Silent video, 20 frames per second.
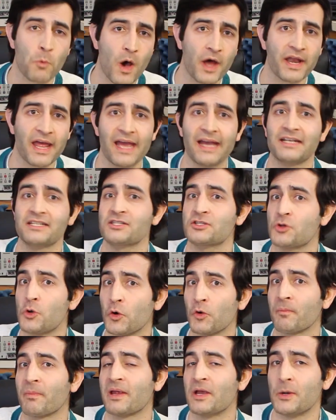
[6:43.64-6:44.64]
One X
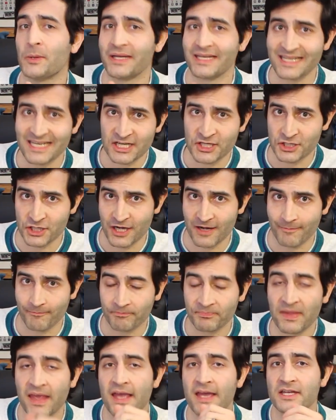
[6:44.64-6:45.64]
Scorpio edition.
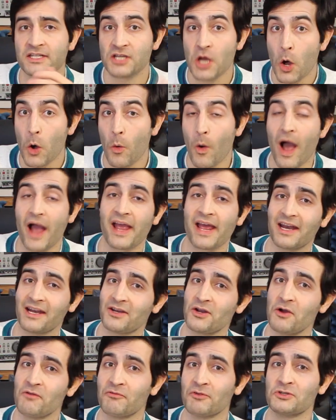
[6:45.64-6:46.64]
So I
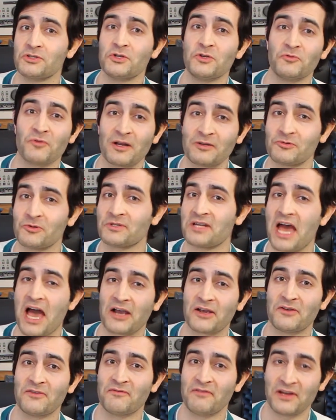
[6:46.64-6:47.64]
headed over to
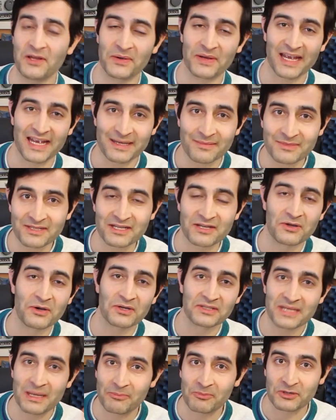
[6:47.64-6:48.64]
Retrotaku Video Games and
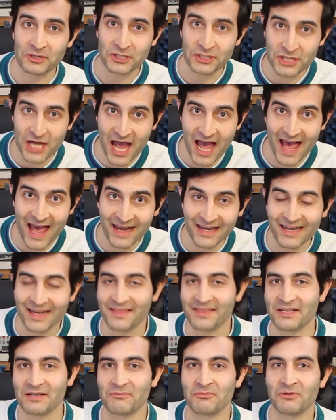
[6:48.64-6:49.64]
hooked up with John and the